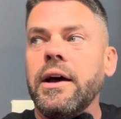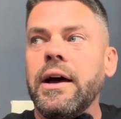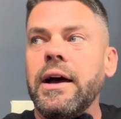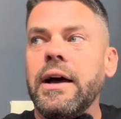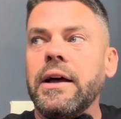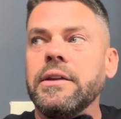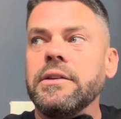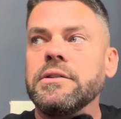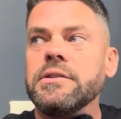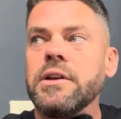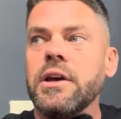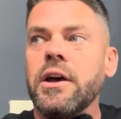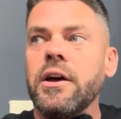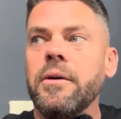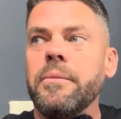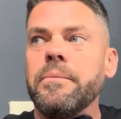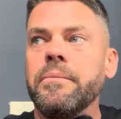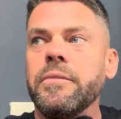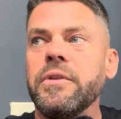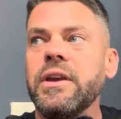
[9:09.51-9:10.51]
And
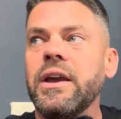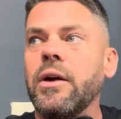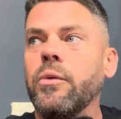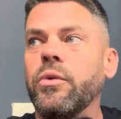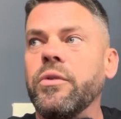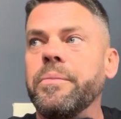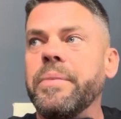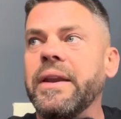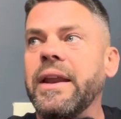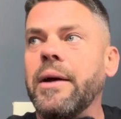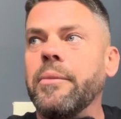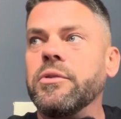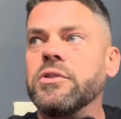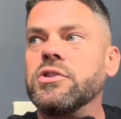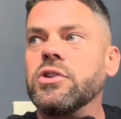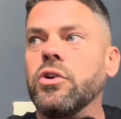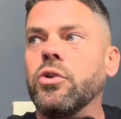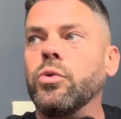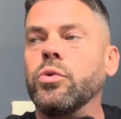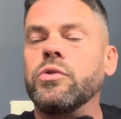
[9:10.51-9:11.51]
we've been able
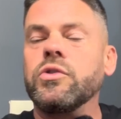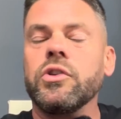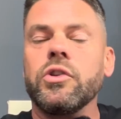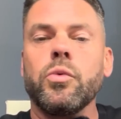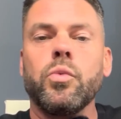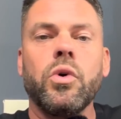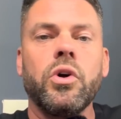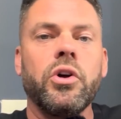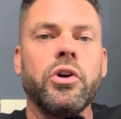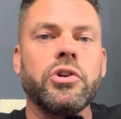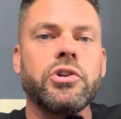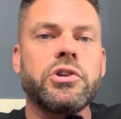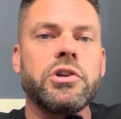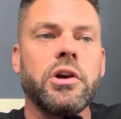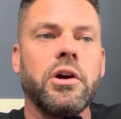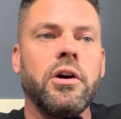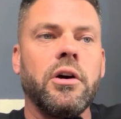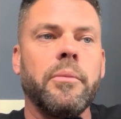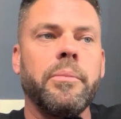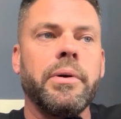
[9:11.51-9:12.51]
to alter the
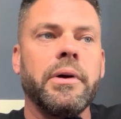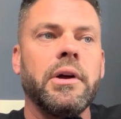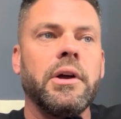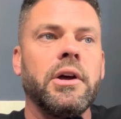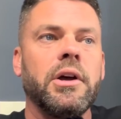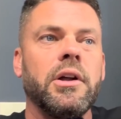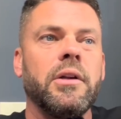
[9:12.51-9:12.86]
workshop.